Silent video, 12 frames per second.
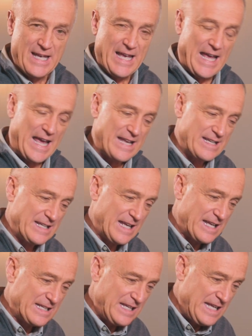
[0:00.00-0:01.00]

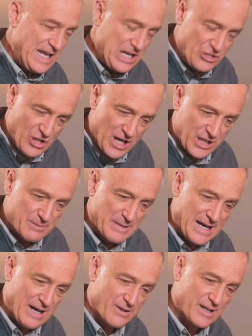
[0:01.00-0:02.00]
And he talked
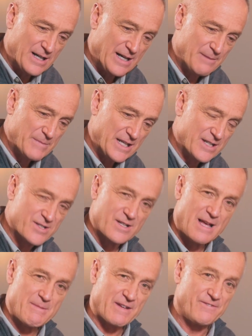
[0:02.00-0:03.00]
about an
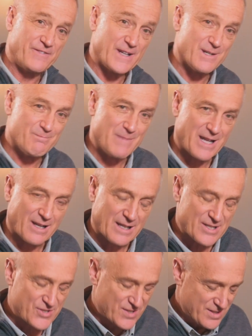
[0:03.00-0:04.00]
Islamic
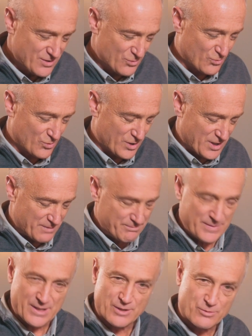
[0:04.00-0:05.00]
fundamentalist, or
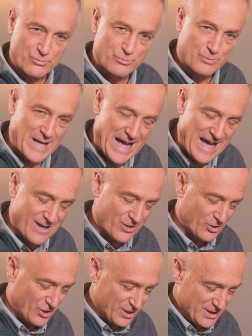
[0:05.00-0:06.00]

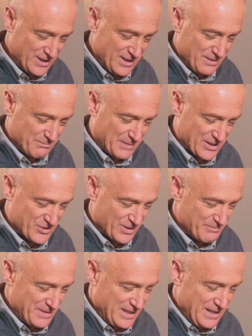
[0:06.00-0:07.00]
radical
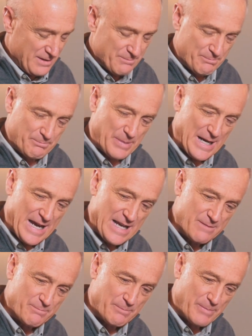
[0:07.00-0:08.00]
Muslim,
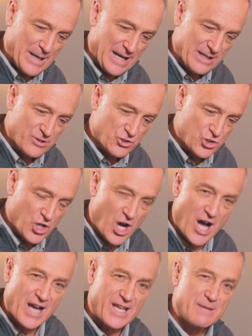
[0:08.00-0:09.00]
by
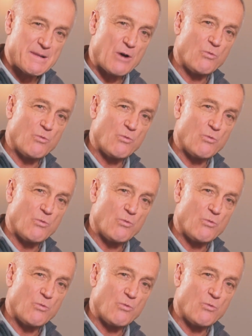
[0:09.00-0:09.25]
talking about